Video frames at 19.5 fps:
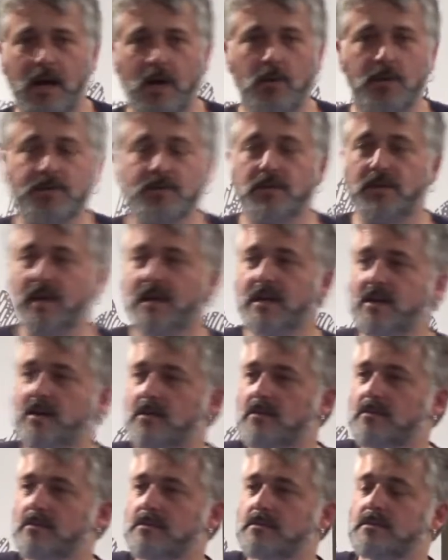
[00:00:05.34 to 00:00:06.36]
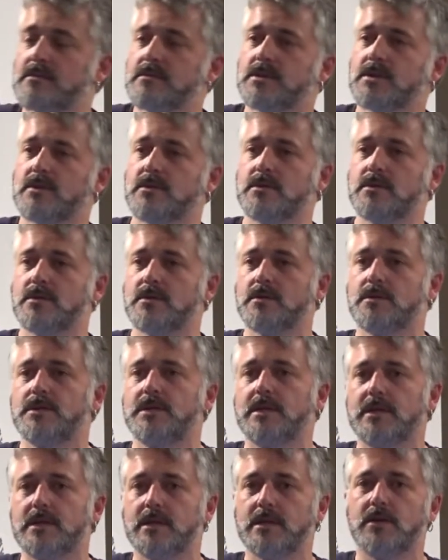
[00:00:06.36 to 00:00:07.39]
I want to thank you to
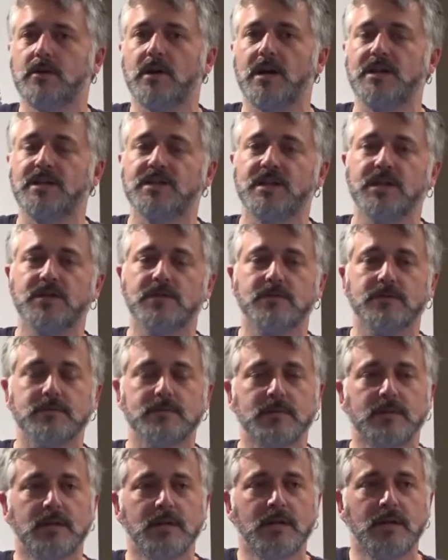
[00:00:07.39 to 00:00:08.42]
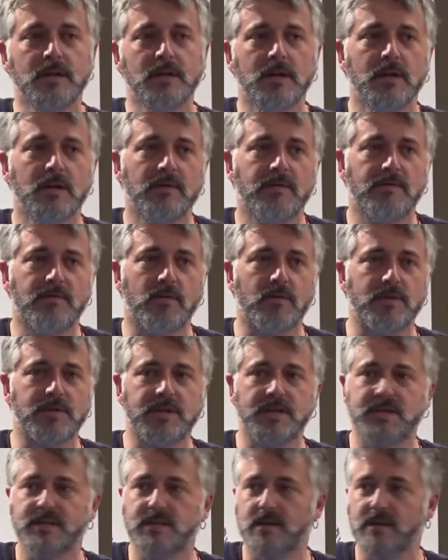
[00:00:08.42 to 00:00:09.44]
the organization for
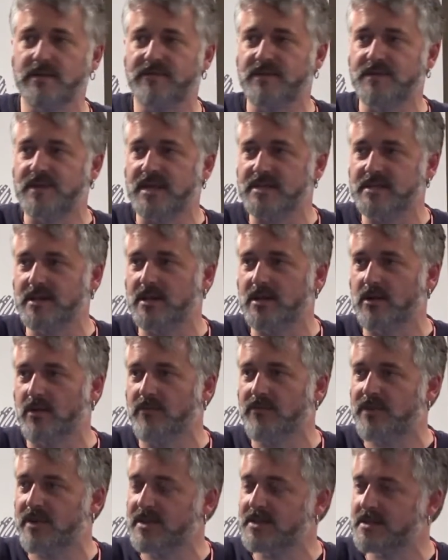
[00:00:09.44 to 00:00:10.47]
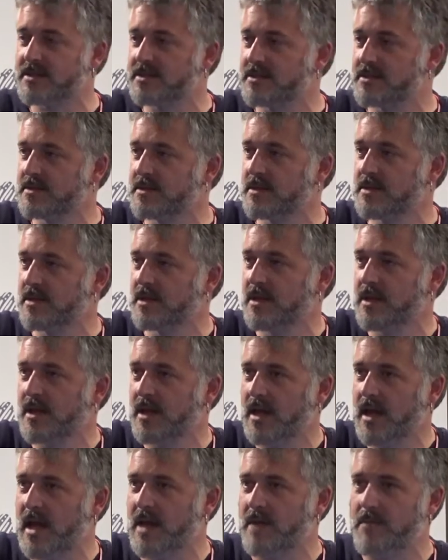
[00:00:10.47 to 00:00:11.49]
this uh, fantastic conference.
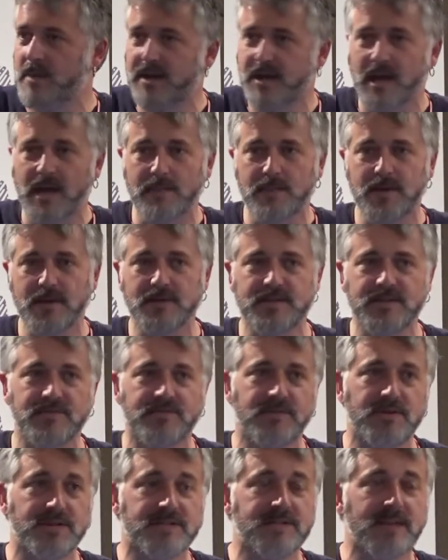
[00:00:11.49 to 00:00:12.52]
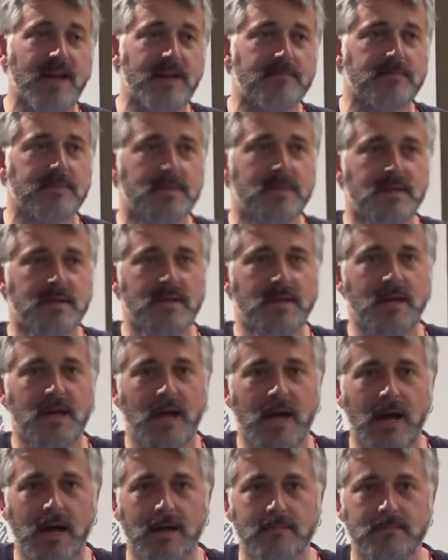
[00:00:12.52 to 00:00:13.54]
I am very happy. It's the first time
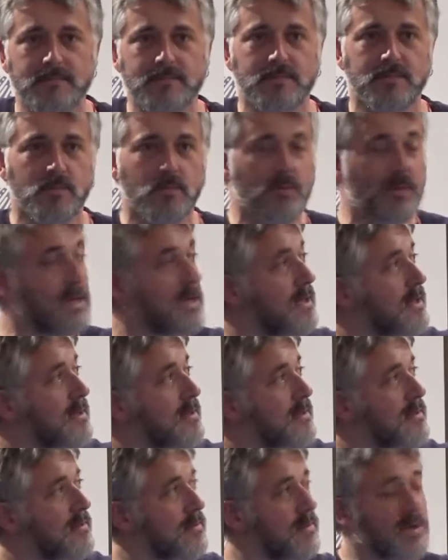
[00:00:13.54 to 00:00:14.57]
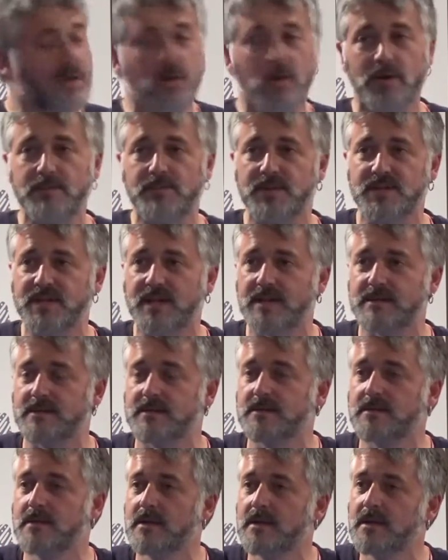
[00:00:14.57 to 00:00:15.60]
um, we are go and
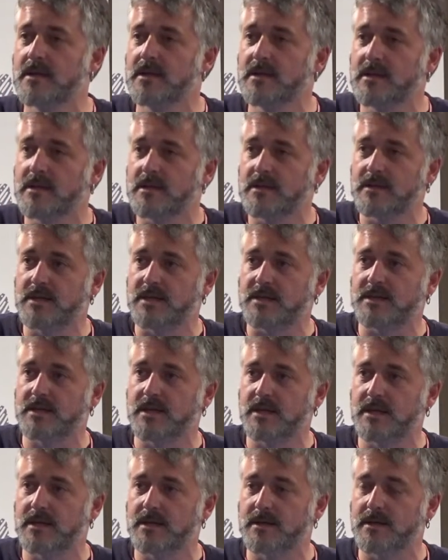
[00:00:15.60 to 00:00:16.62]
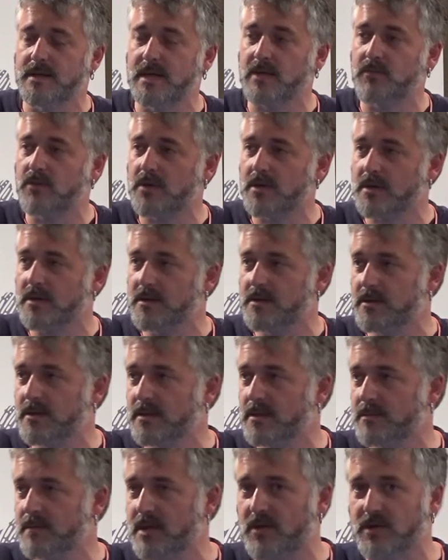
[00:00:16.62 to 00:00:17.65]
present this uh, network
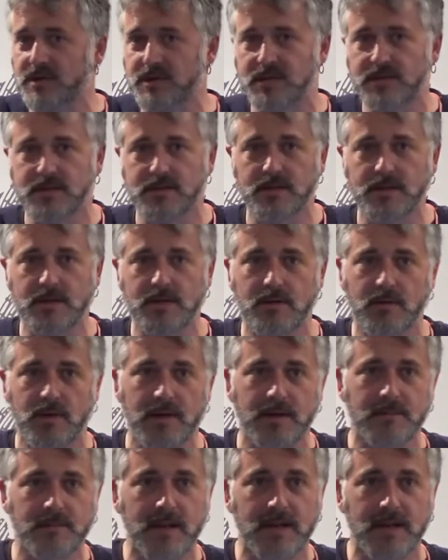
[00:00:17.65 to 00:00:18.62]
because it's uh, really